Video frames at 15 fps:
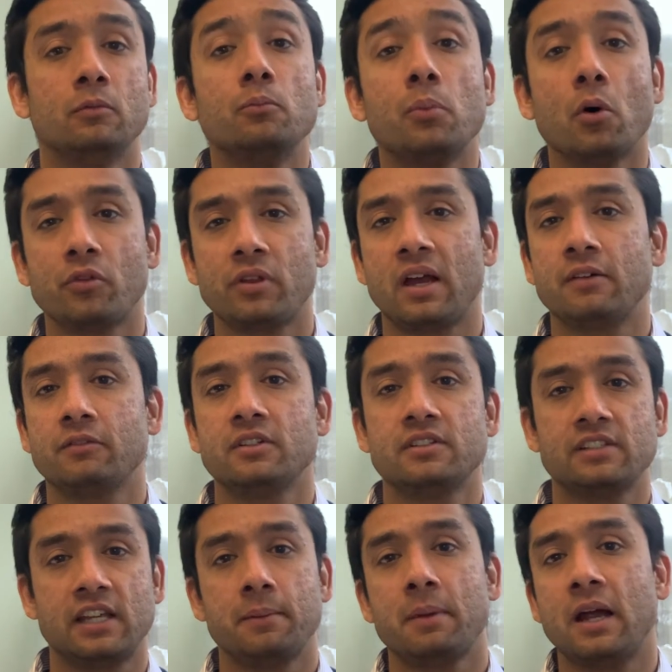both have the
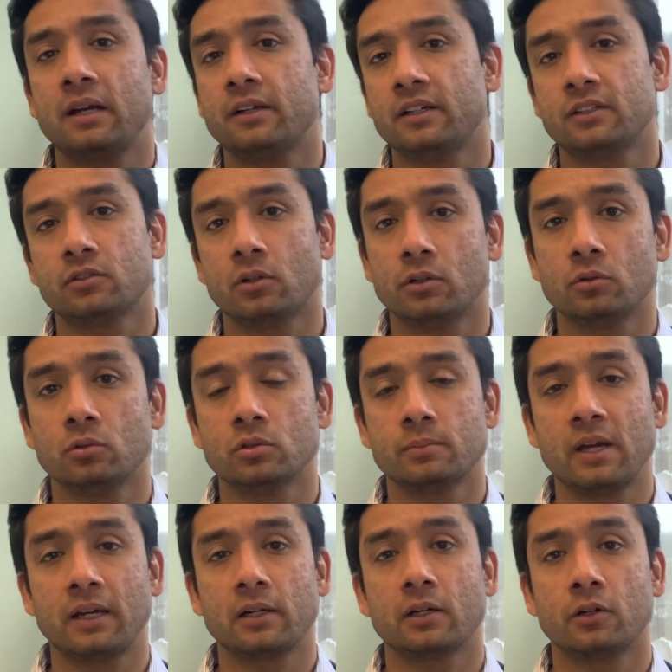same address on those
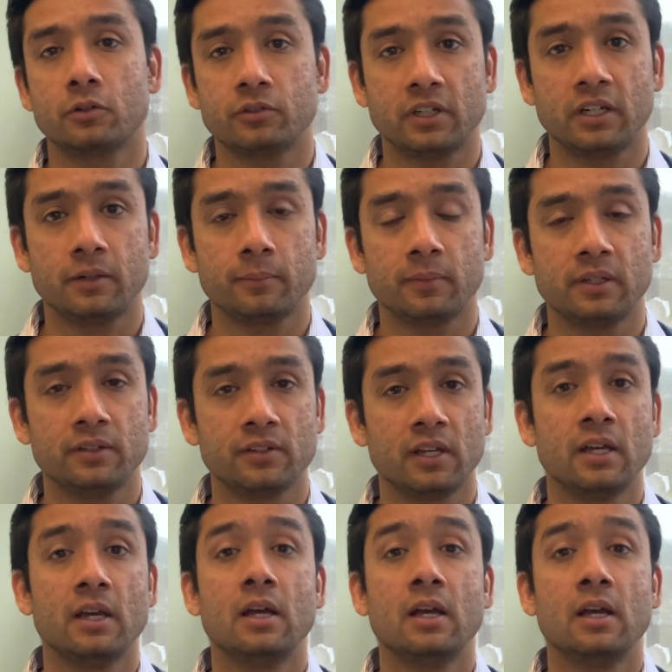bank account statements.